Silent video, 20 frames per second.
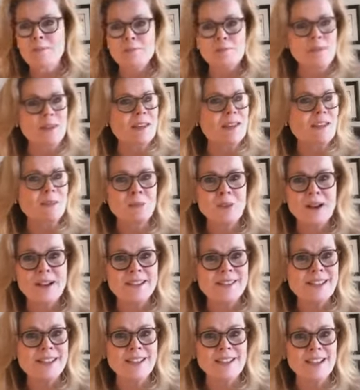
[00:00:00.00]
be the
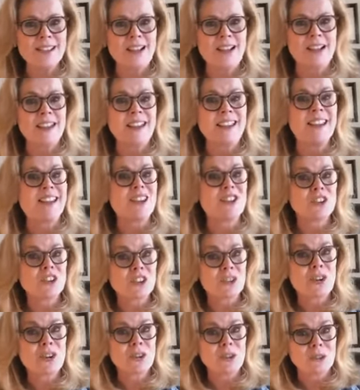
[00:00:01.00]
rising tide in
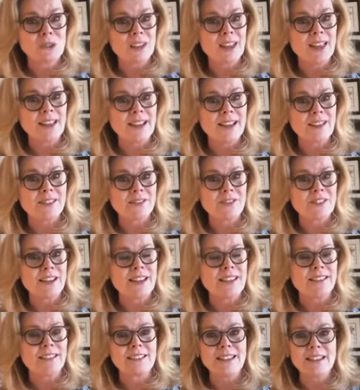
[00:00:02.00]
her own life
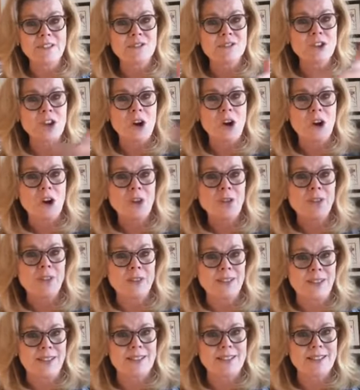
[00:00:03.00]
and lift all the
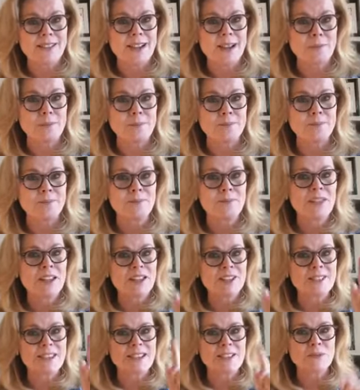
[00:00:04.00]
things up.
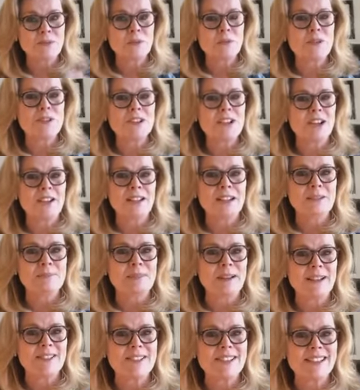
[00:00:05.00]
That's what we're talking
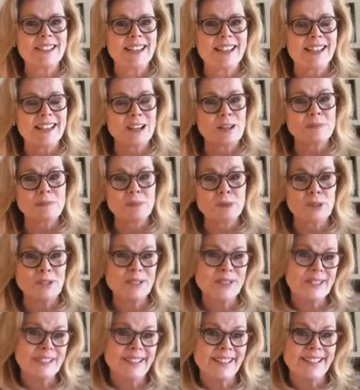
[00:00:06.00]
about today. And I'm really
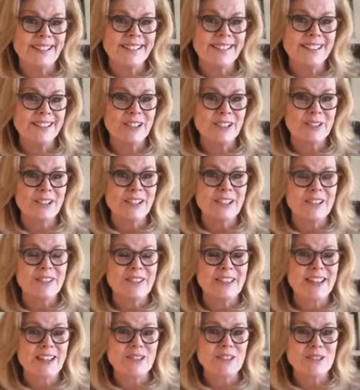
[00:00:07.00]
delighted that you're here.
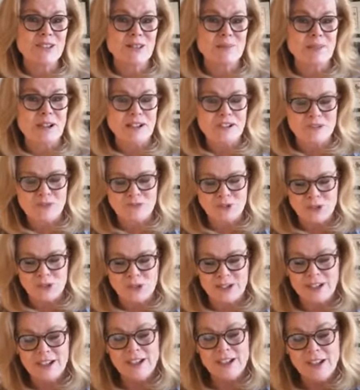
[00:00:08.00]
Thank you so much
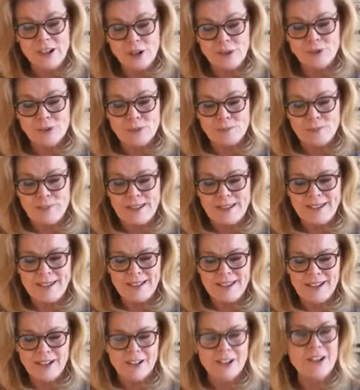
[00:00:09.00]
for for being
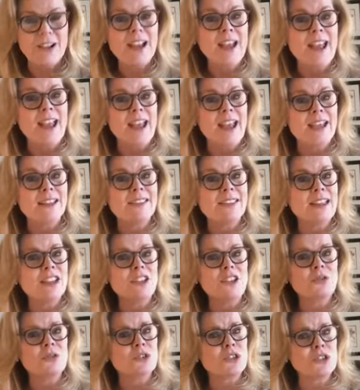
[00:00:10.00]
here. And
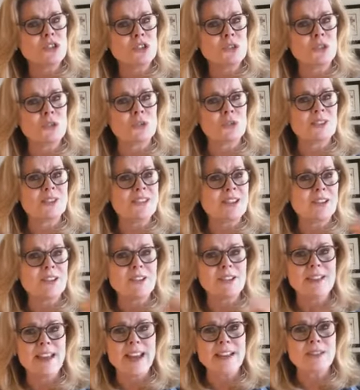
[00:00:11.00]
thank you too, Sarah.
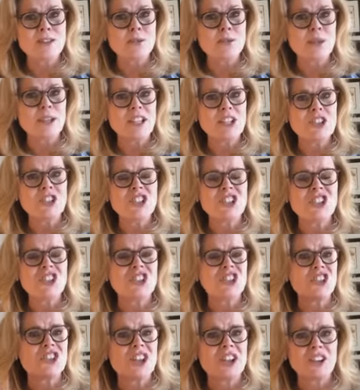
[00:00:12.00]
Last week she
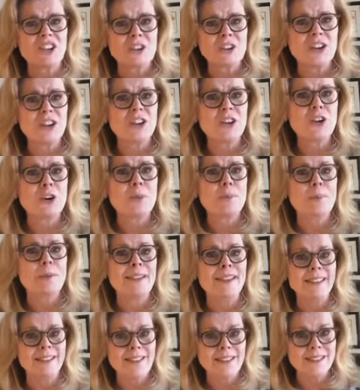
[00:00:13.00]
shared her
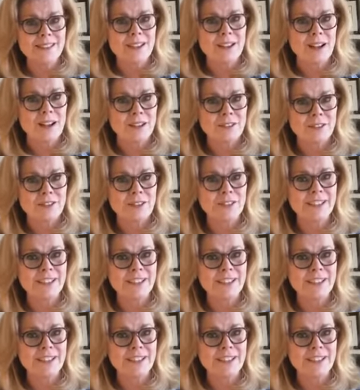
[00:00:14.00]
pants off.